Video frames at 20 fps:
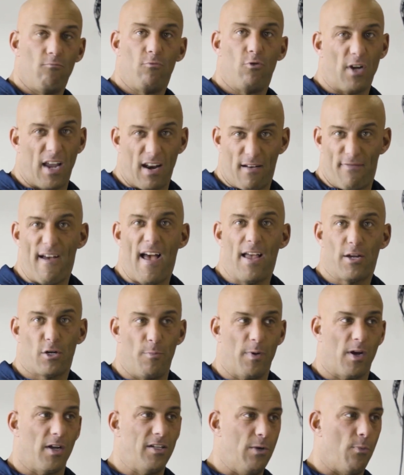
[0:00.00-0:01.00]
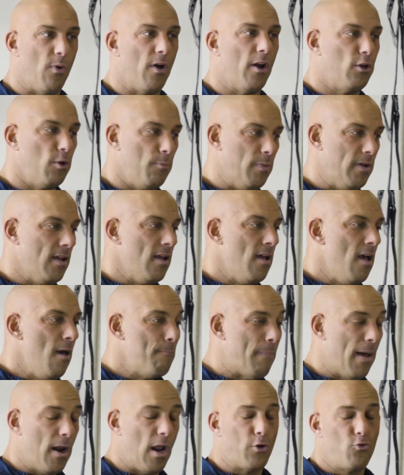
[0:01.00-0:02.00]
to get faster, because he wanted to be
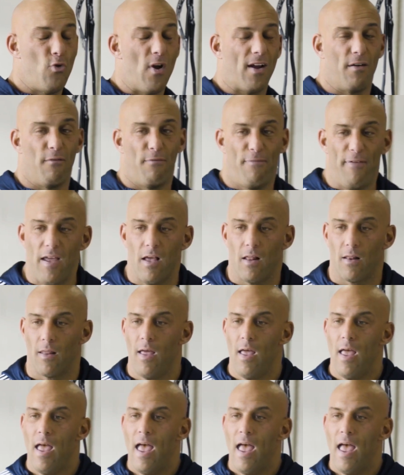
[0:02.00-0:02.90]
better at track and field.